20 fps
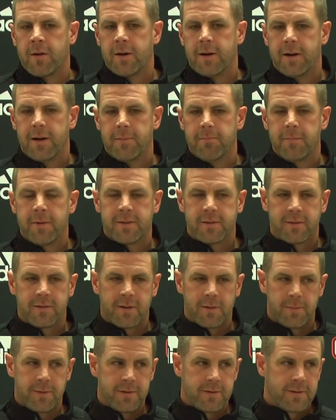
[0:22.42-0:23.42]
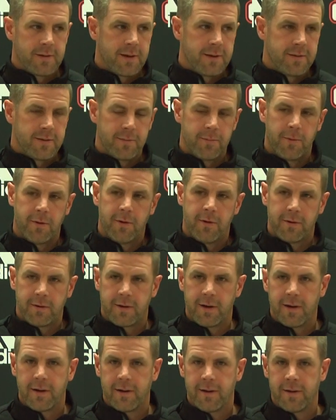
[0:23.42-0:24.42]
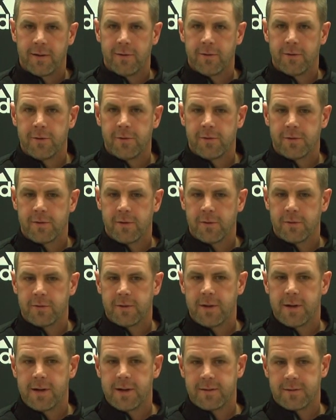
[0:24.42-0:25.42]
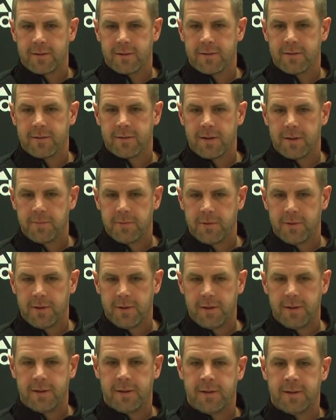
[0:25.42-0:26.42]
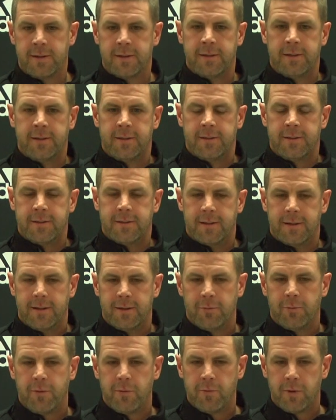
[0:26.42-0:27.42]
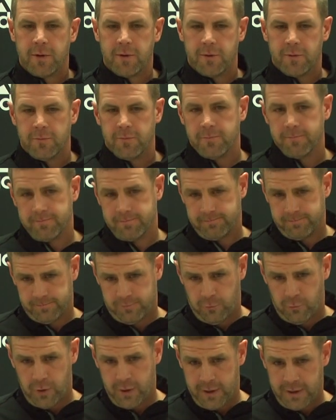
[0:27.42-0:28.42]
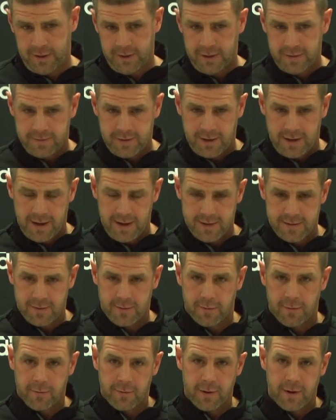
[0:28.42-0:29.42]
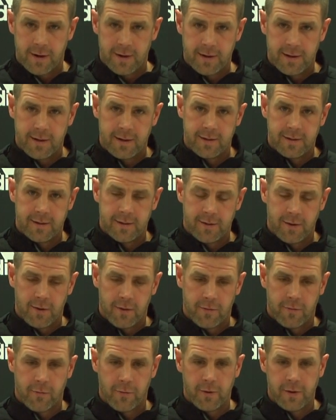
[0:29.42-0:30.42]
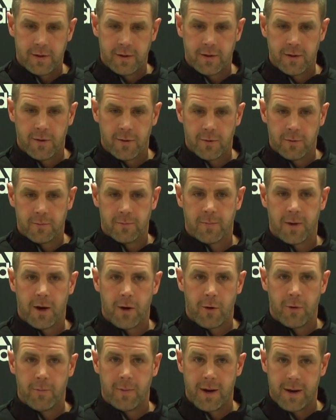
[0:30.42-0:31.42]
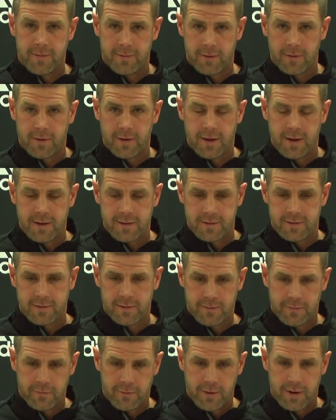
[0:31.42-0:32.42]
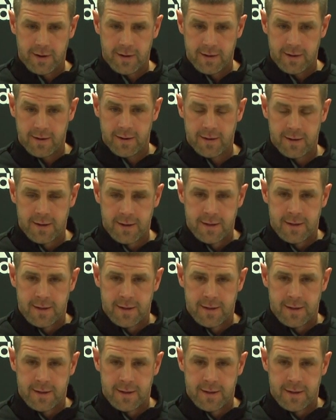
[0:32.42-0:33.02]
Mississippi State tomorrow and kind of introduce those guys conceptually. We will run and lift the guys on Friday, and then they're free to go home after classes on Friday.